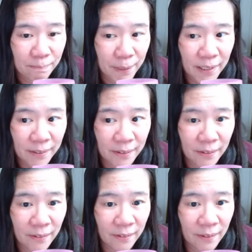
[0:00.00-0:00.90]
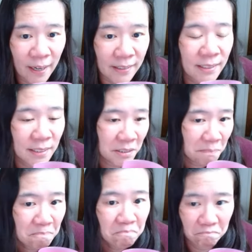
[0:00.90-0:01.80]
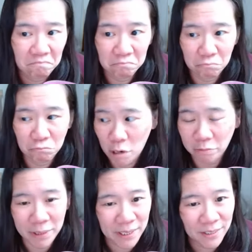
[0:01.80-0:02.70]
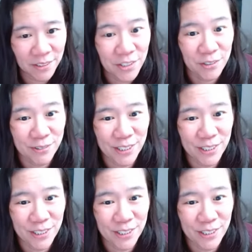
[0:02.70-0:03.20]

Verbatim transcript: But that's what we need to do.